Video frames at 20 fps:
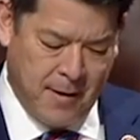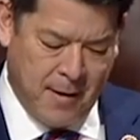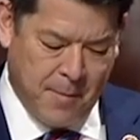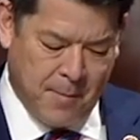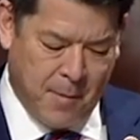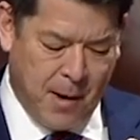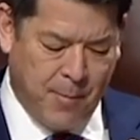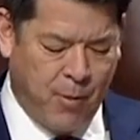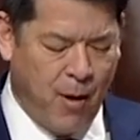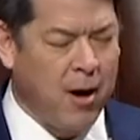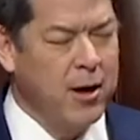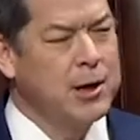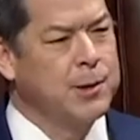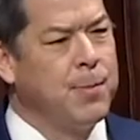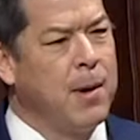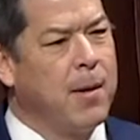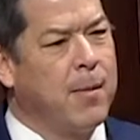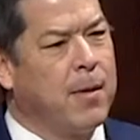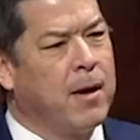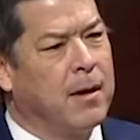My proudest
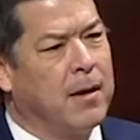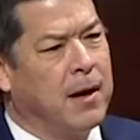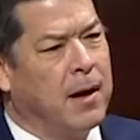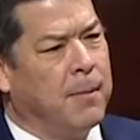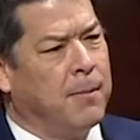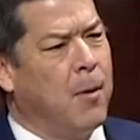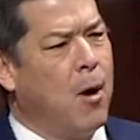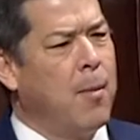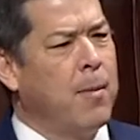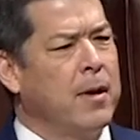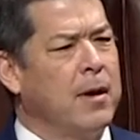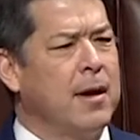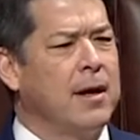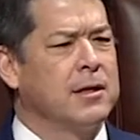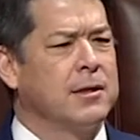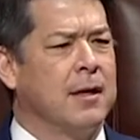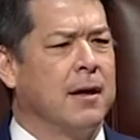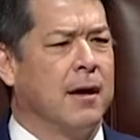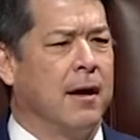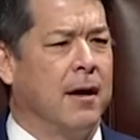moment as
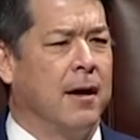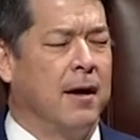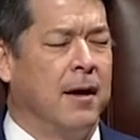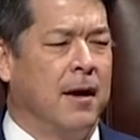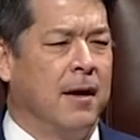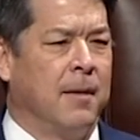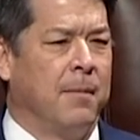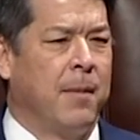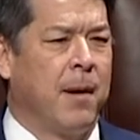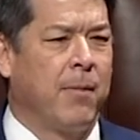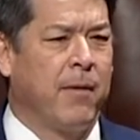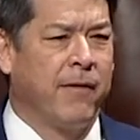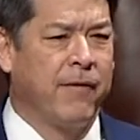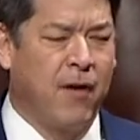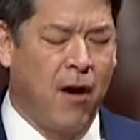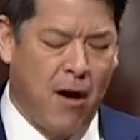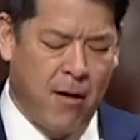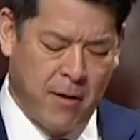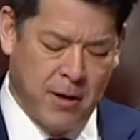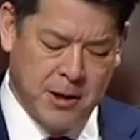a member of
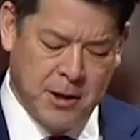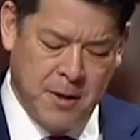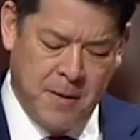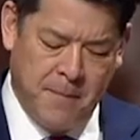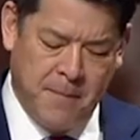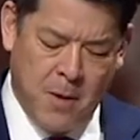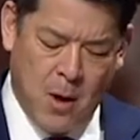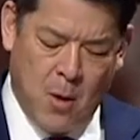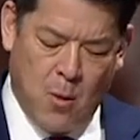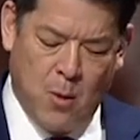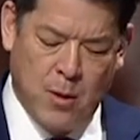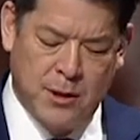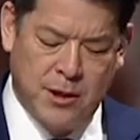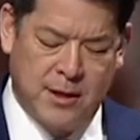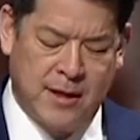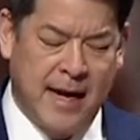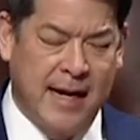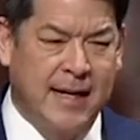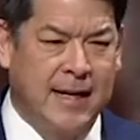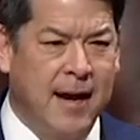Congress was
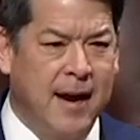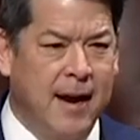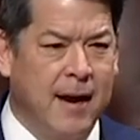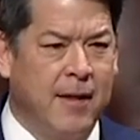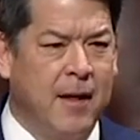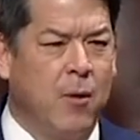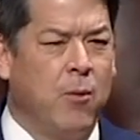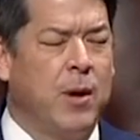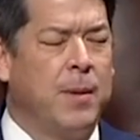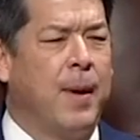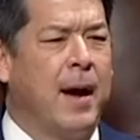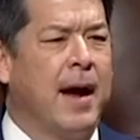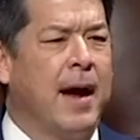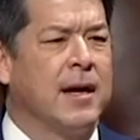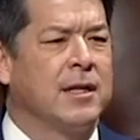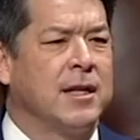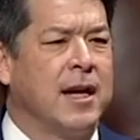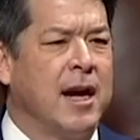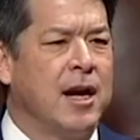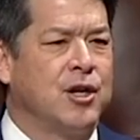that day that we
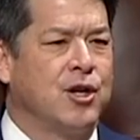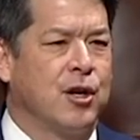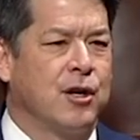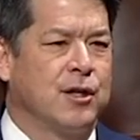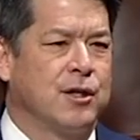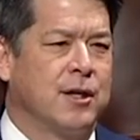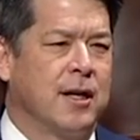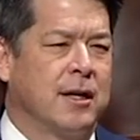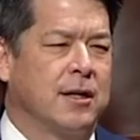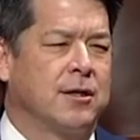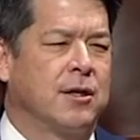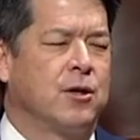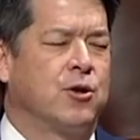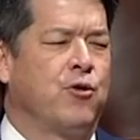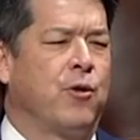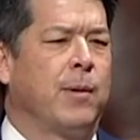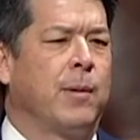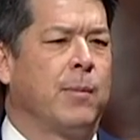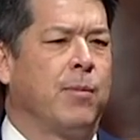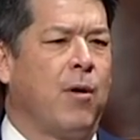passed H.R. 6, the
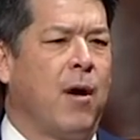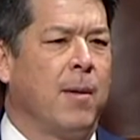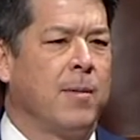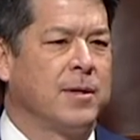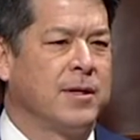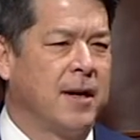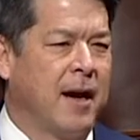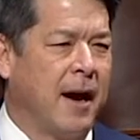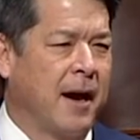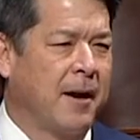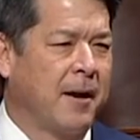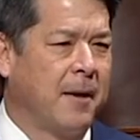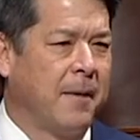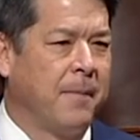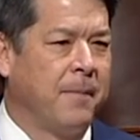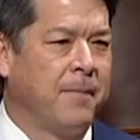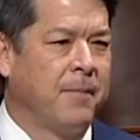Dream and Promise Act.